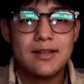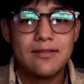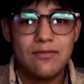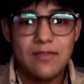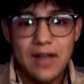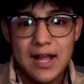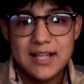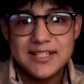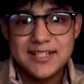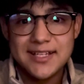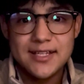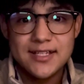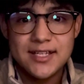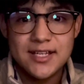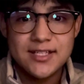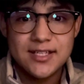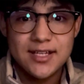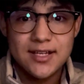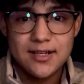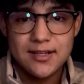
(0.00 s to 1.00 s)
That's
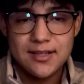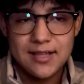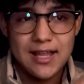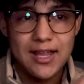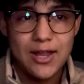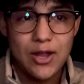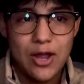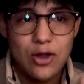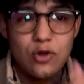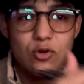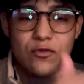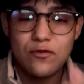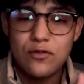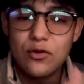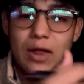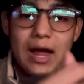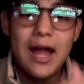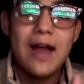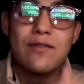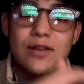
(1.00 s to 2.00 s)
consistent. That you feel
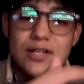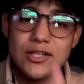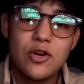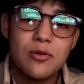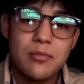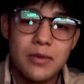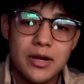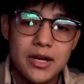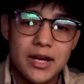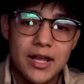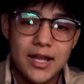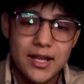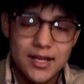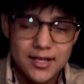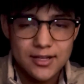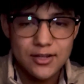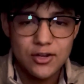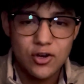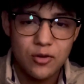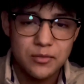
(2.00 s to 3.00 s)
that every single Monday.
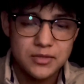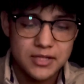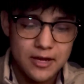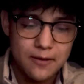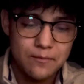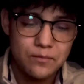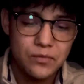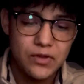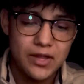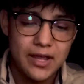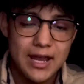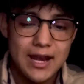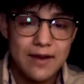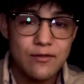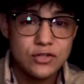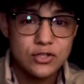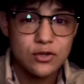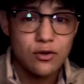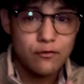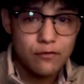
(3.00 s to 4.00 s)
You know what I'm saying? And every
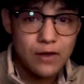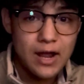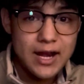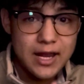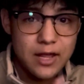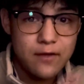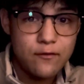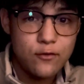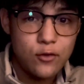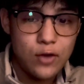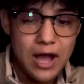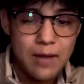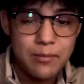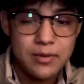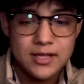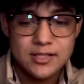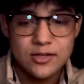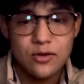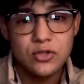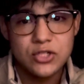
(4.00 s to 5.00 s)
single Friday you feel happy
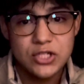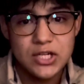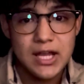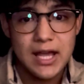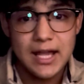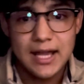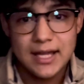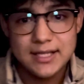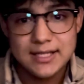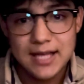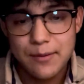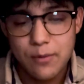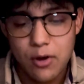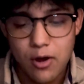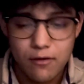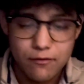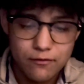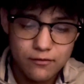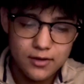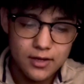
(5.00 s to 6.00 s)
because, oh shit, I get time
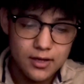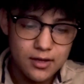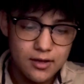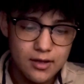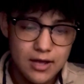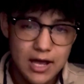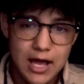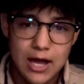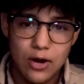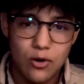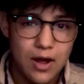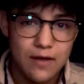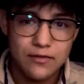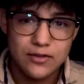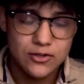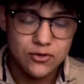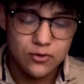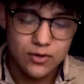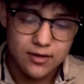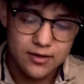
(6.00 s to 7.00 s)
off. I don't have to
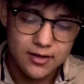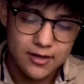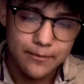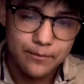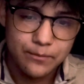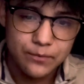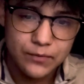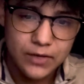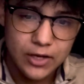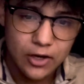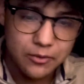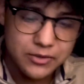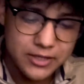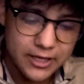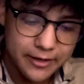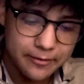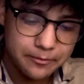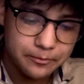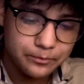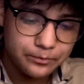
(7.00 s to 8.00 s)
do anything. You know what I'm
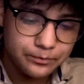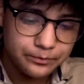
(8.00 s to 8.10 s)
saying?